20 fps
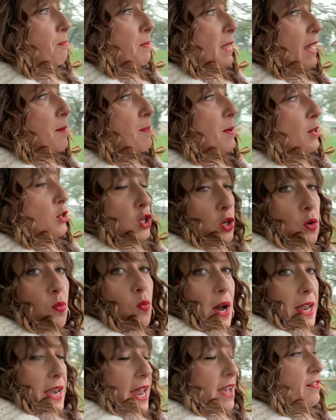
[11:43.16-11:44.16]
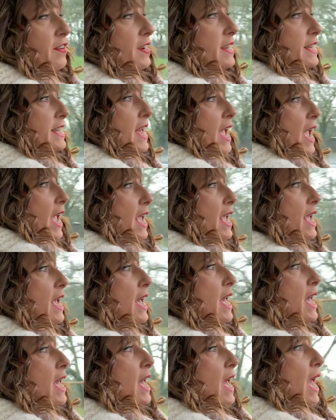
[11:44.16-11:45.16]
pick up a new one every day,
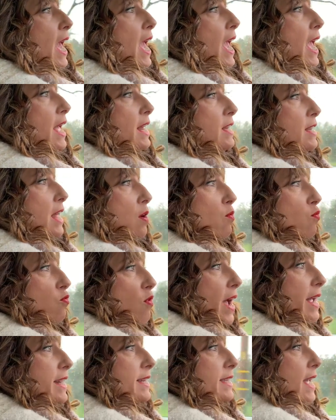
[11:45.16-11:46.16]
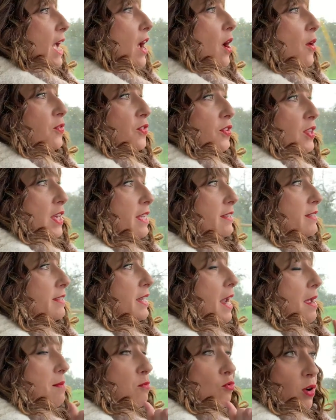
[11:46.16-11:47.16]
and I write down things
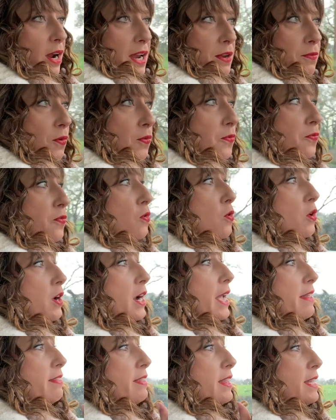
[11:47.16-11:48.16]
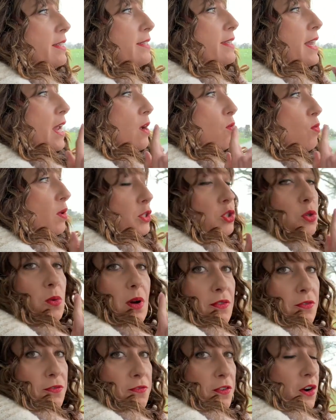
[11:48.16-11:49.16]
that I'm grateful for and things that I want to
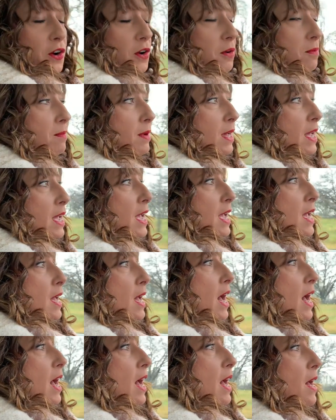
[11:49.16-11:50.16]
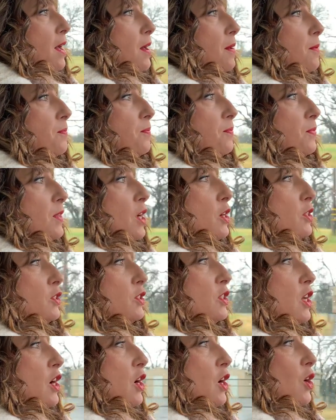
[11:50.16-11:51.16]
affirm.
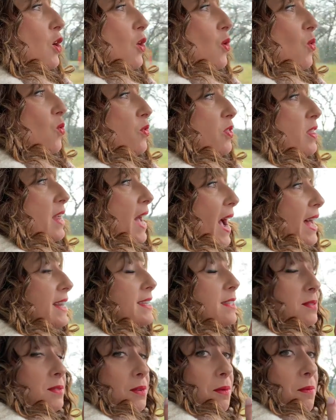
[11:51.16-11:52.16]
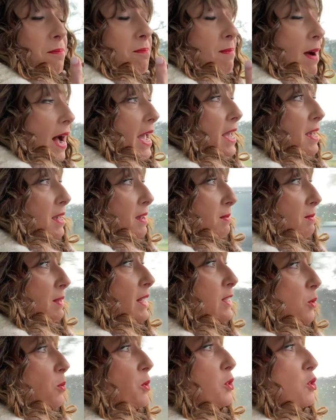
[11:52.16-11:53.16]
So that's
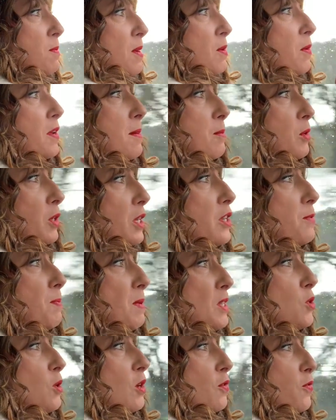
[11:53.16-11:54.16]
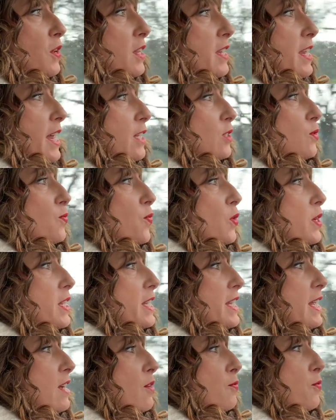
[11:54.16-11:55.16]
going to be what I'm going to be doing for the next
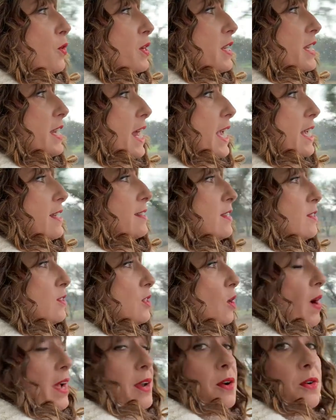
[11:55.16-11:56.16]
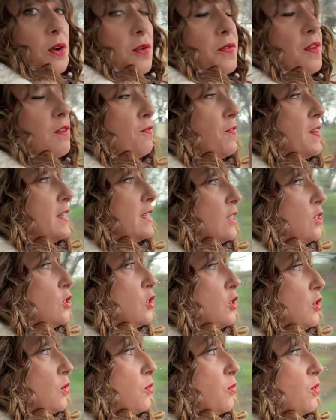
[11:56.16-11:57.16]
40 days. So I don't know if it fits
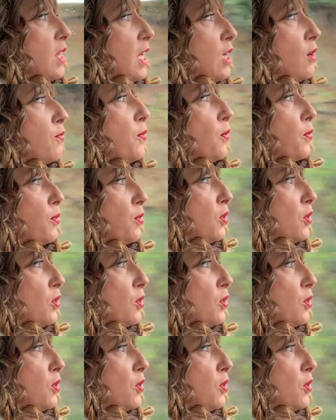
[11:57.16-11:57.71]
into Thankful